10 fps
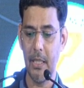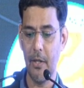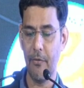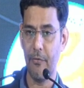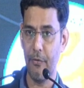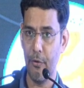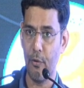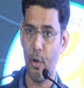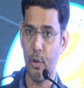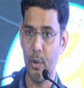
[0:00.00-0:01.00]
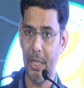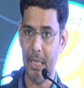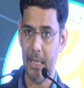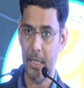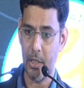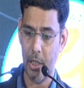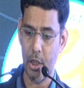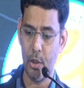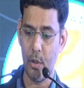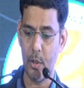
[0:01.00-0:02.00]
If we want to decrease
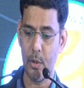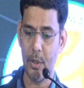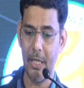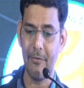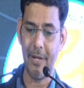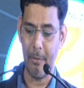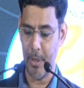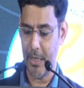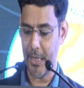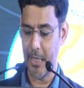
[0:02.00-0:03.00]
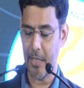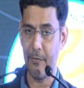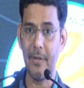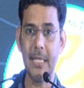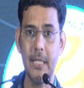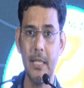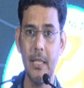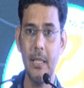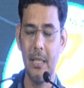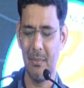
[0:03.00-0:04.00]
TG also, then fibrates and
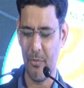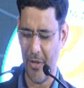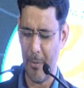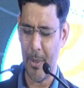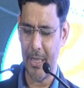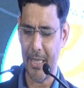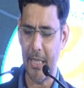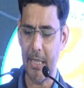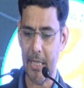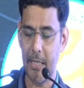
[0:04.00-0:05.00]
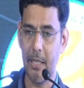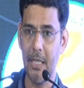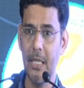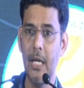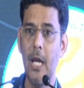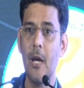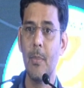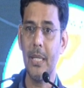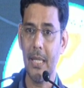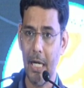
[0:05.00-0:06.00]
simvastatin, fibrates and statin,
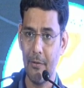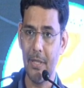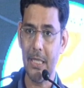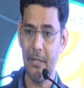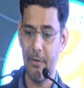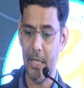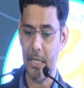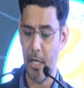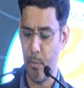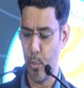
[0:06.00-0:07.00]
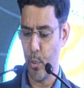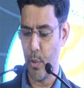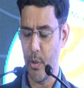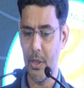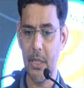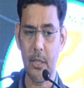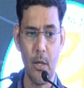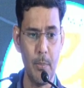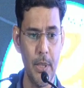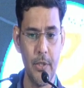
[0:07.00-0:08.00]
but adverse events are more on this
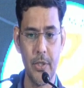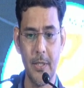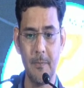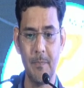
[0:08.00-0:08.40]
combination.